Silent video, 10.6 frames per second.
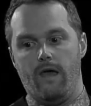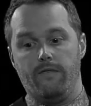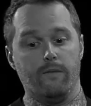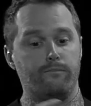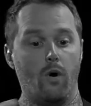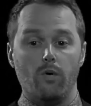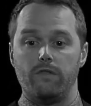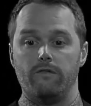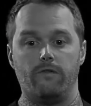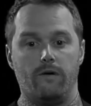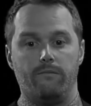both of
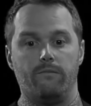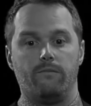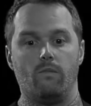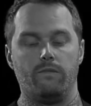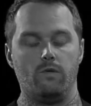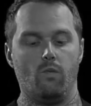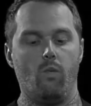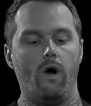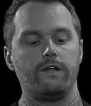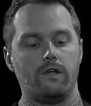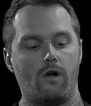them, one
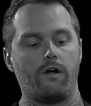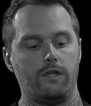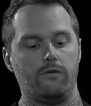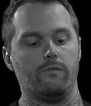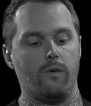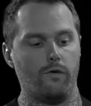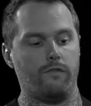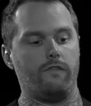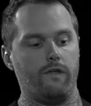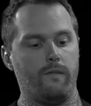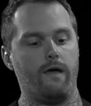could argue that both of them
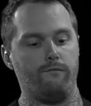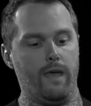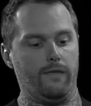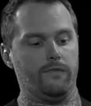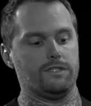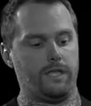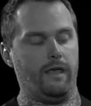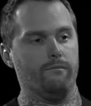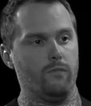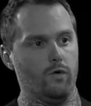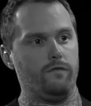have made the same
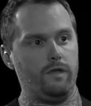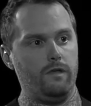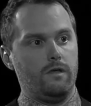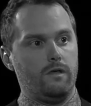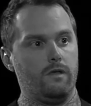movie. Yeah.